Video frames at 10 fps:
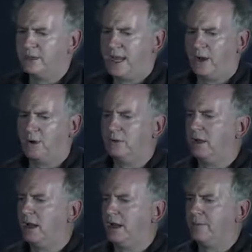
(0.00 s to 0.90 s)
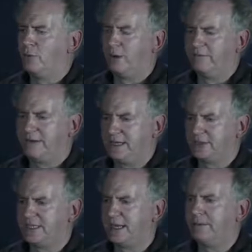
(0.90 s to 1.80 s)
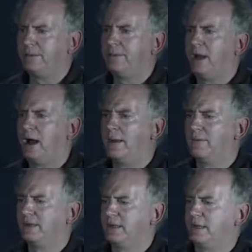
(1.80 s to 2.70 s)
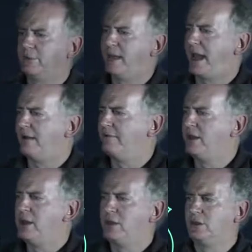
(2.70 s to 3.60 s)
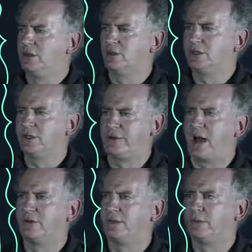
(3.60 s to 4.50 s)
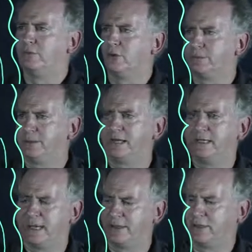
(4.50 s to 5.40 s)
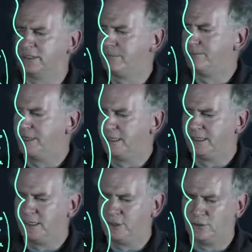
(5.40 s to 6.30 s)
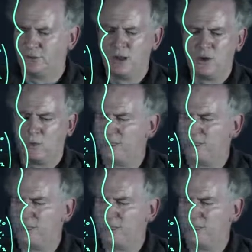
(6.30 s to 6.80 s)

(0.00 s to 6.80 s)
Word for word: now um, one final step, um, now that we have the notion of how to multiply together some p and q, we